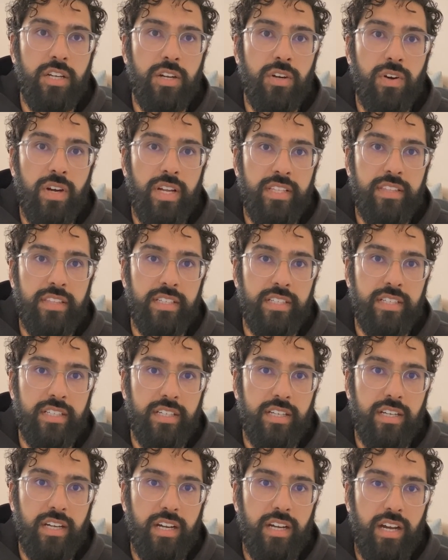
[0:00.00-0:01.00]
you know, I
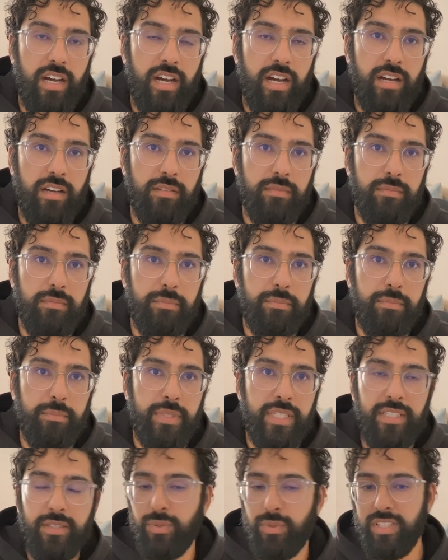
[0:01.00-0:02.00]
think
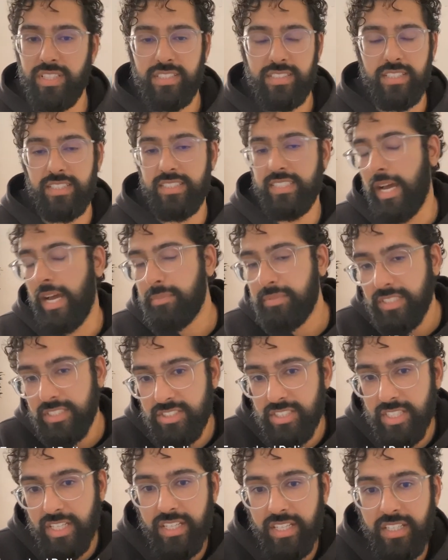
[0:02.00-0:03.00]
being willing to adapt
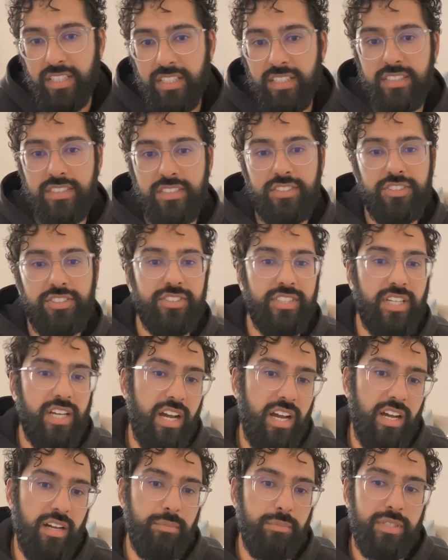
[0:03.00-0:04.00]
to change,
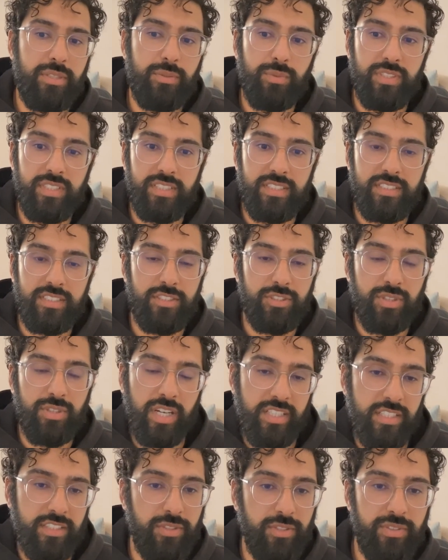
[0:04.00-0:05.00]
being willing to
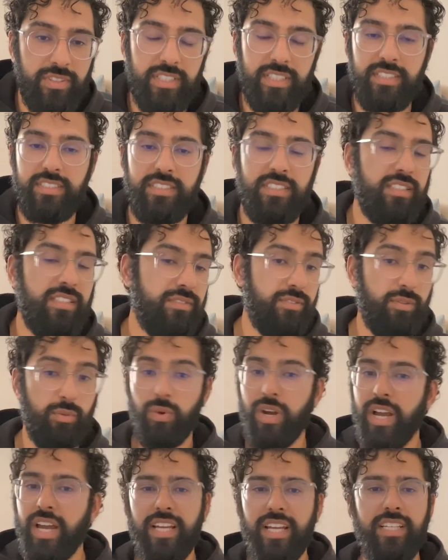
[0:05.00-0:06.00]
try to do things in
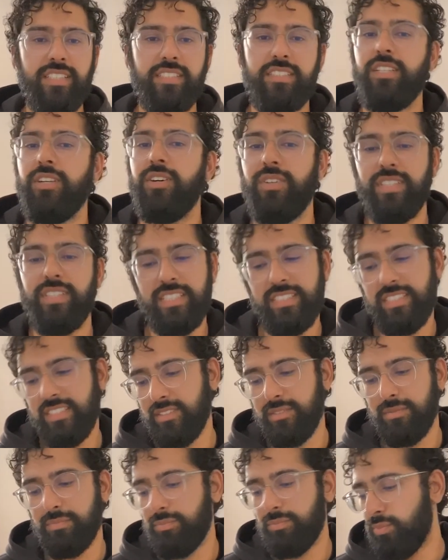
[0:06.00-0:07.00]
different ways, you know, and
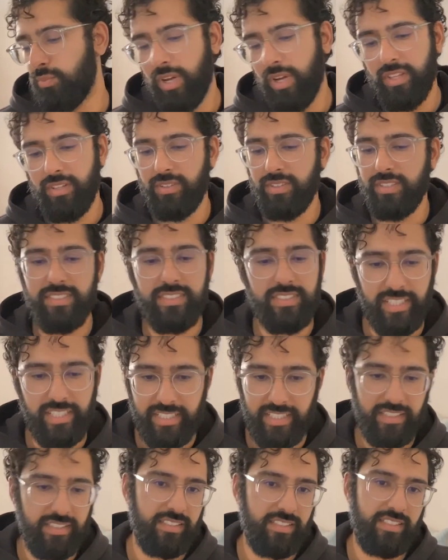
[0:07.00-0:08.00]
this is whether it's
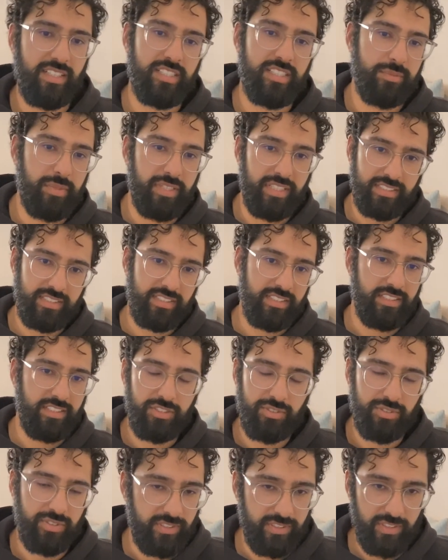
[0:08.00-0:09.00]
like in the cosmetics
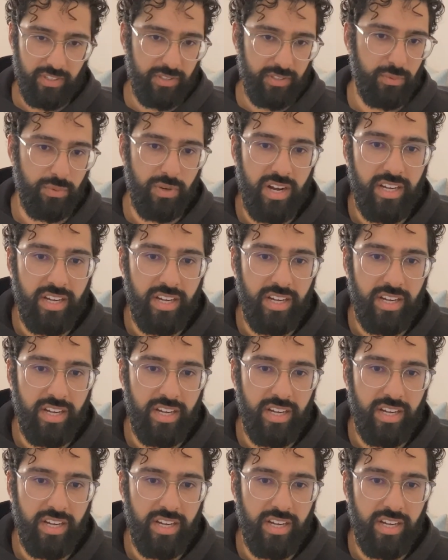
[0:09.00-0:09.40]
industry or